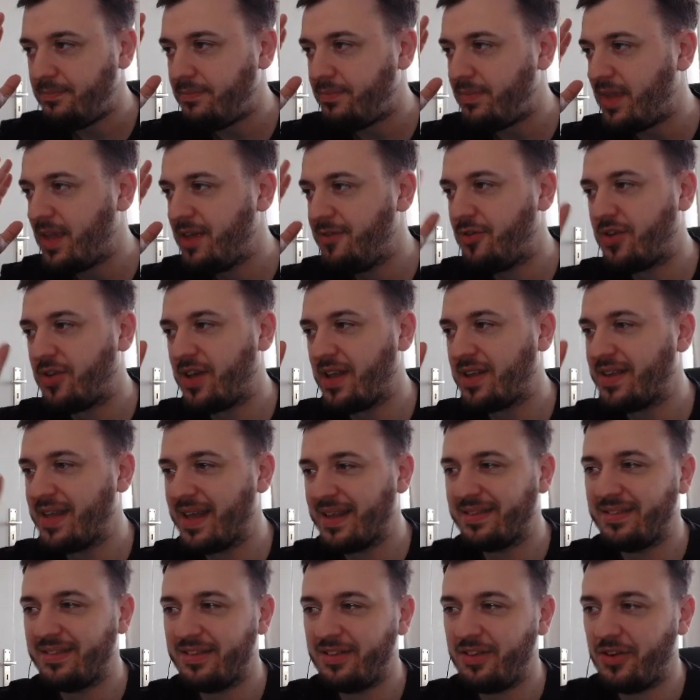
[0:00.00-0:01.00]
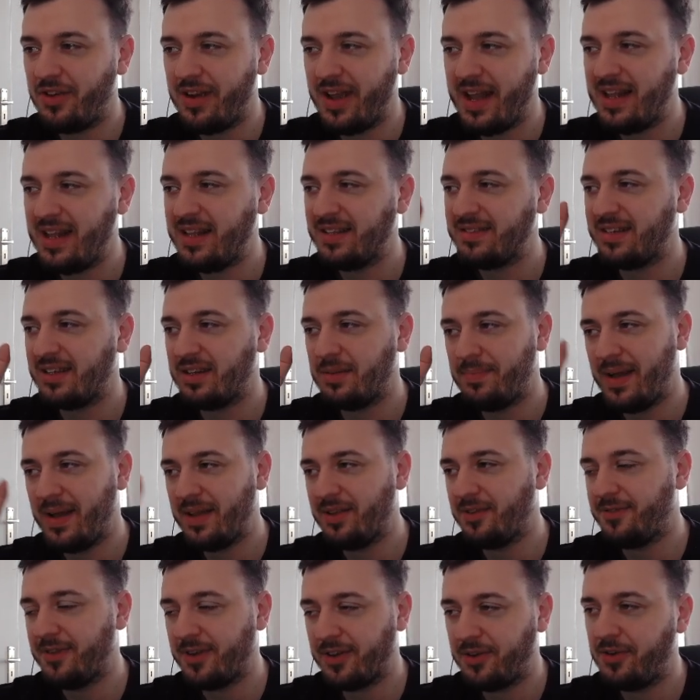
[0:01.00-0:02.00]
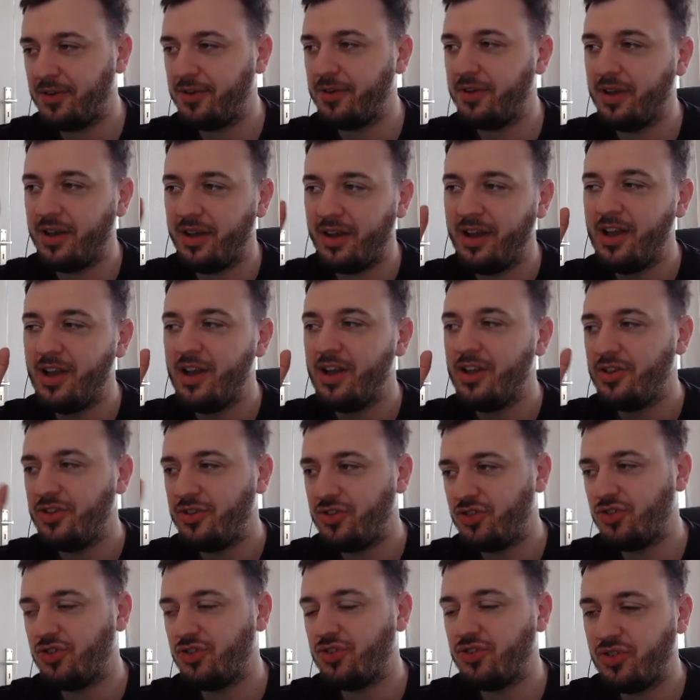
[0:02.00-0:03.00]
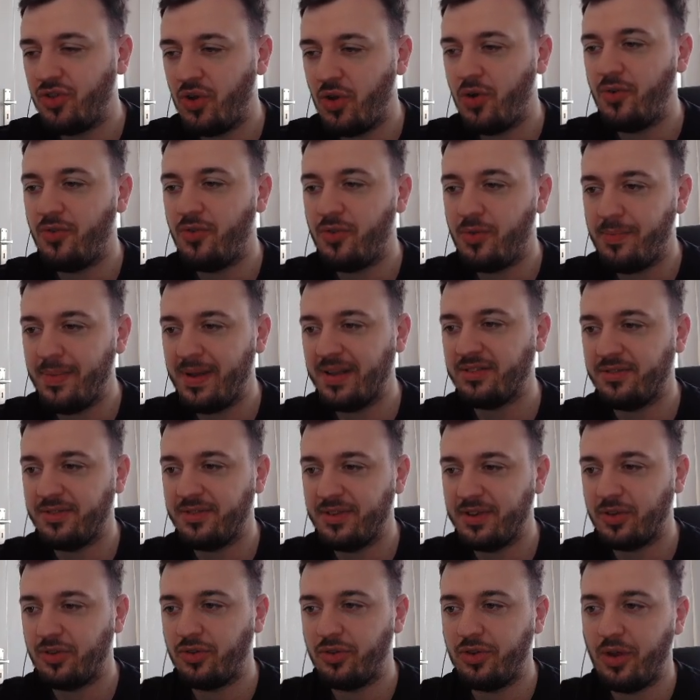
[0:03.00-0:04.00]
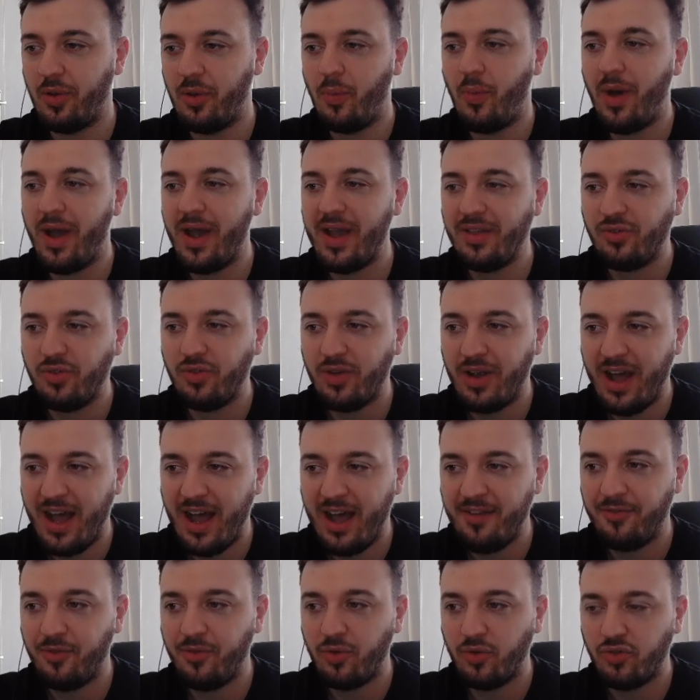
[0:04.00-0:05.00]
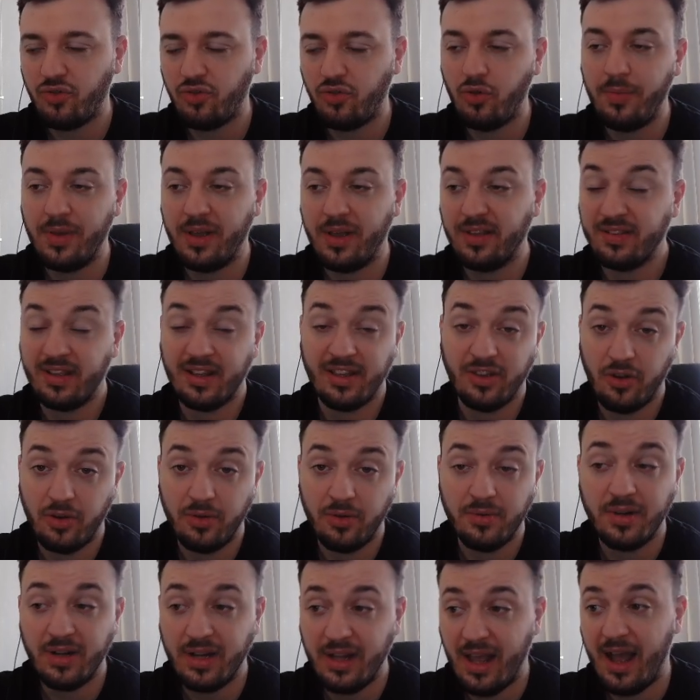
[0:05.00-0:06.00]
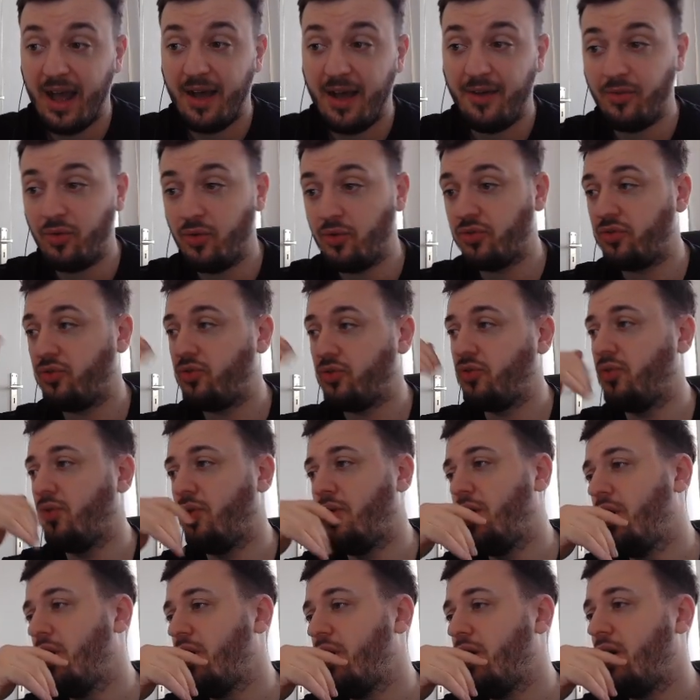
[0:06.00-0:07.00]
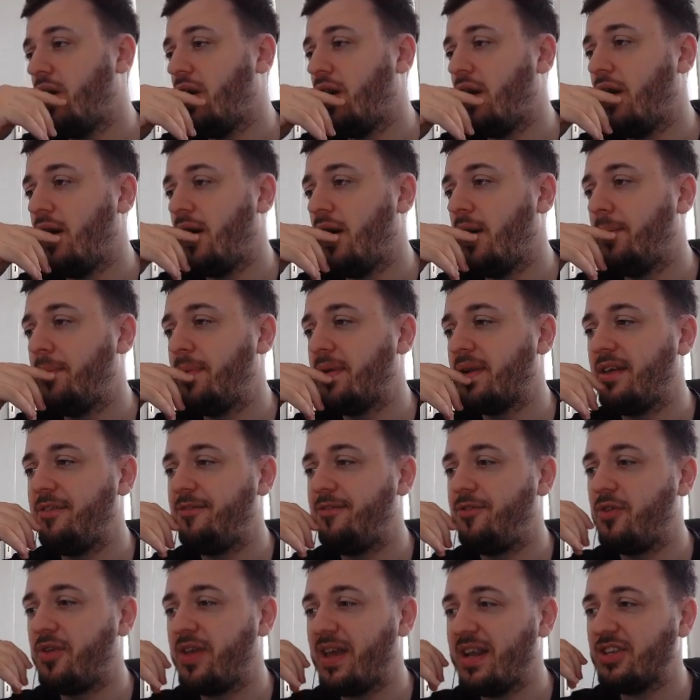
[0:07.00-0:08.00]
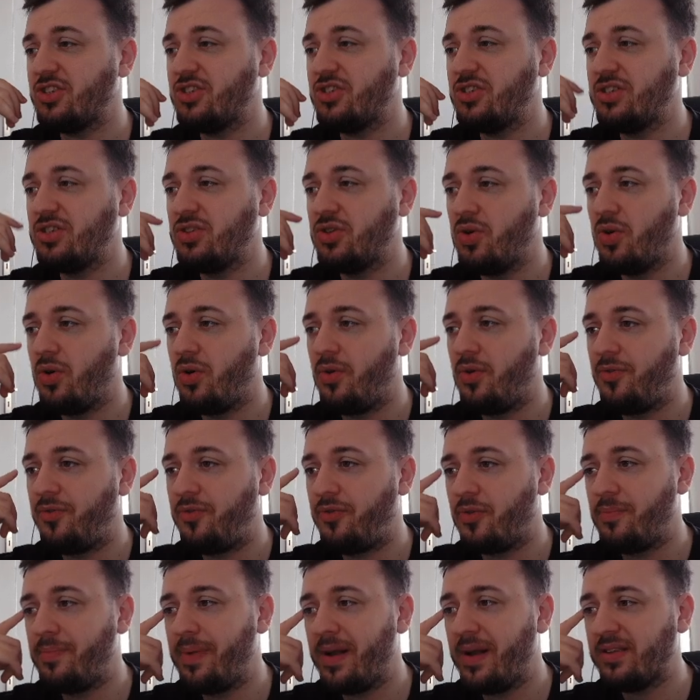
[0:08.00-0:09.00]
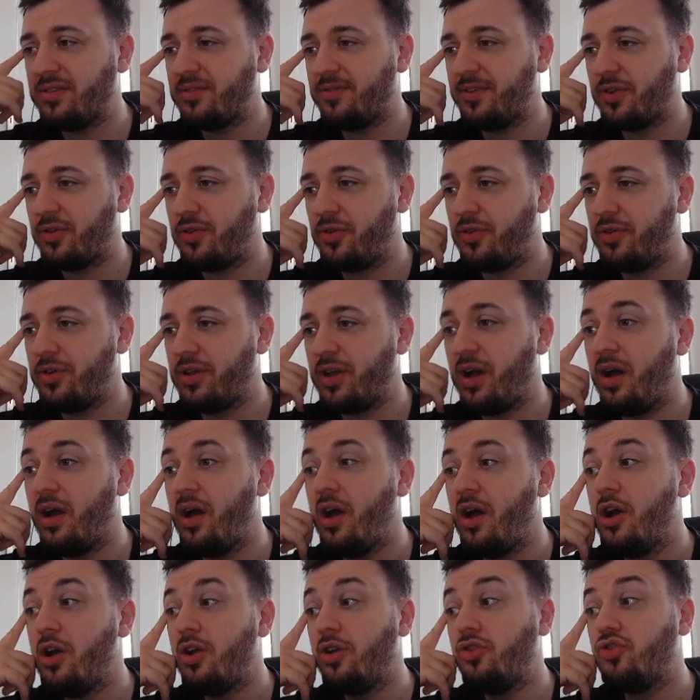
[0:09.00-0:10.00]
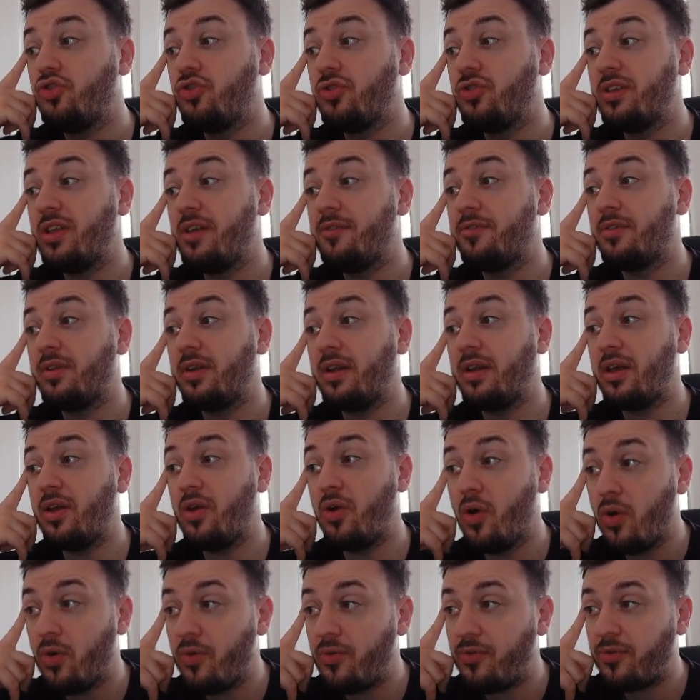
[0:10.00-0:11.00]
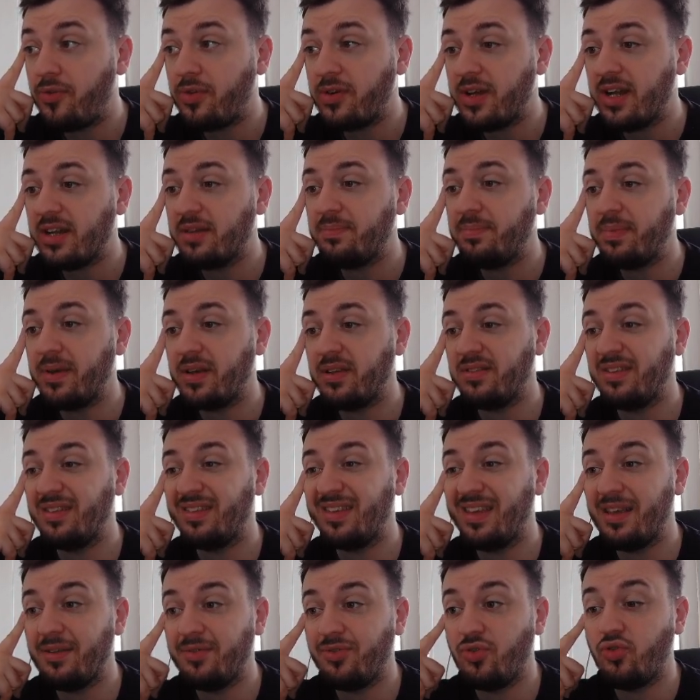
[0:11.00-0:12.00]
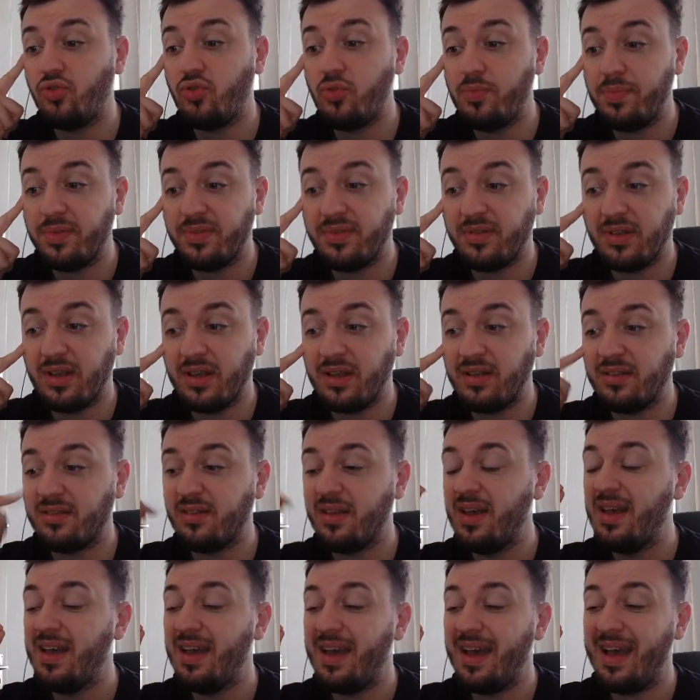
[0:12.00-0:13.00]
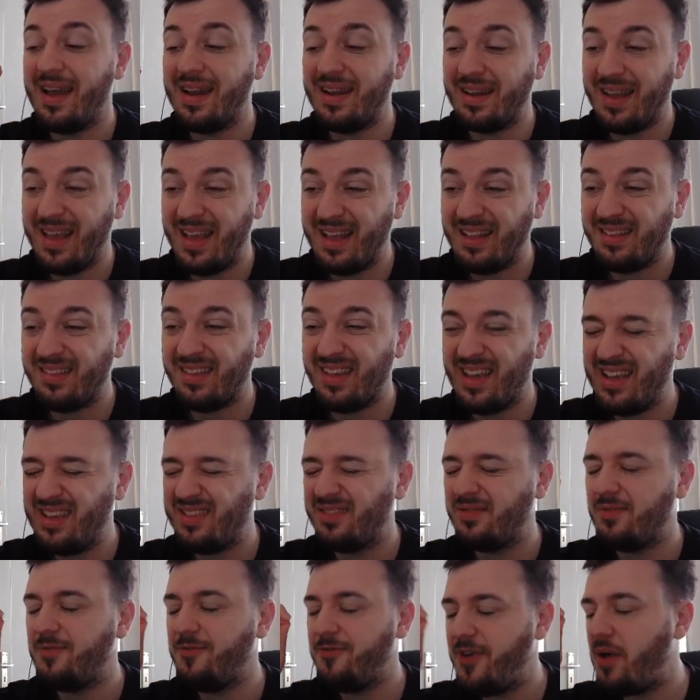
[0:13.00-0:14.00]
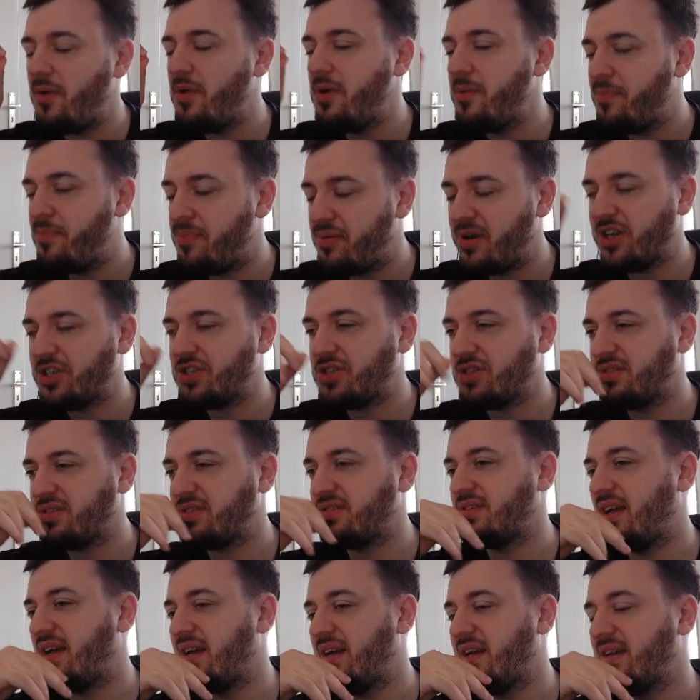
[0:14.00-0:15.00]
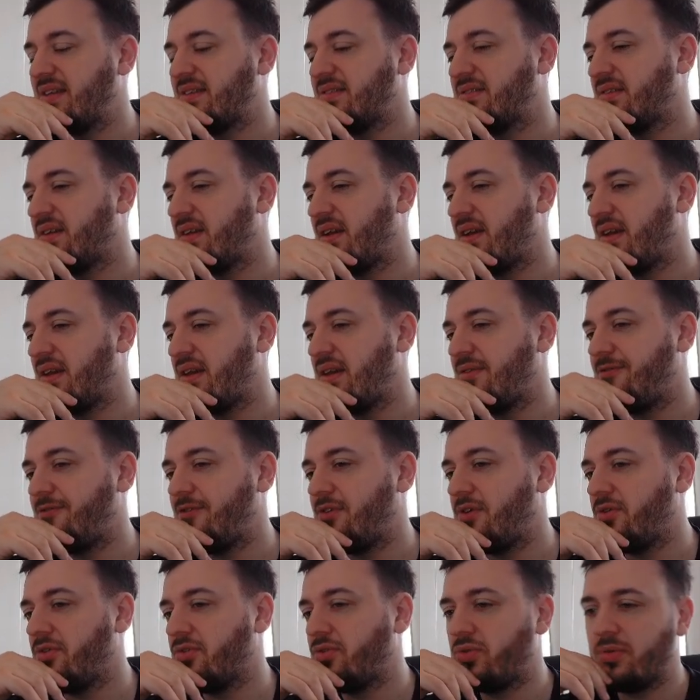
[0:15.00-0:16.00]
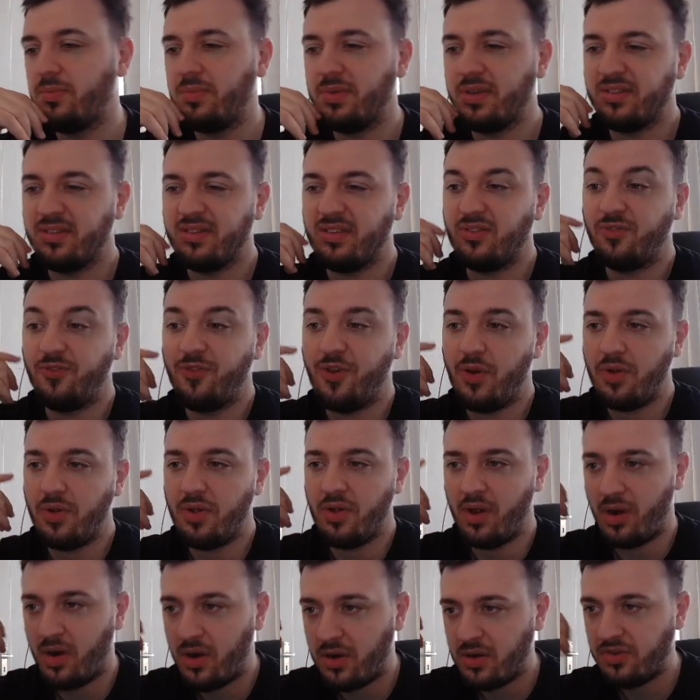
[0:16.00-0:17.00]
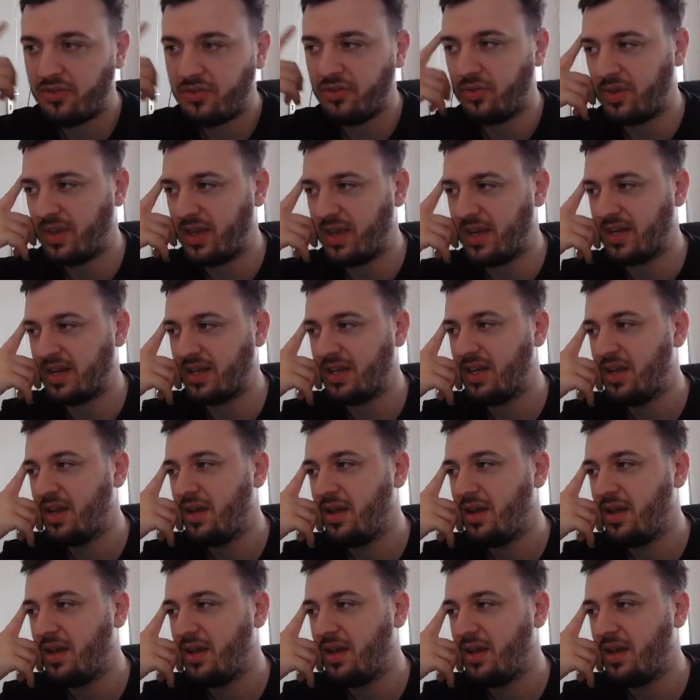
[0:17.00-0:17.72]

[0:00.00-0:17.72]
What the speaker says: if you can get your hands at a Band of Akuria, you should go for Bands of Akuria. Why do I have those two? Because I currently have those two. But if you can actually go for Bands of Akuria, you should definitely go for that because it gives you 2% hit. And hit is very precious as a Feral Druid because it's very hard to get.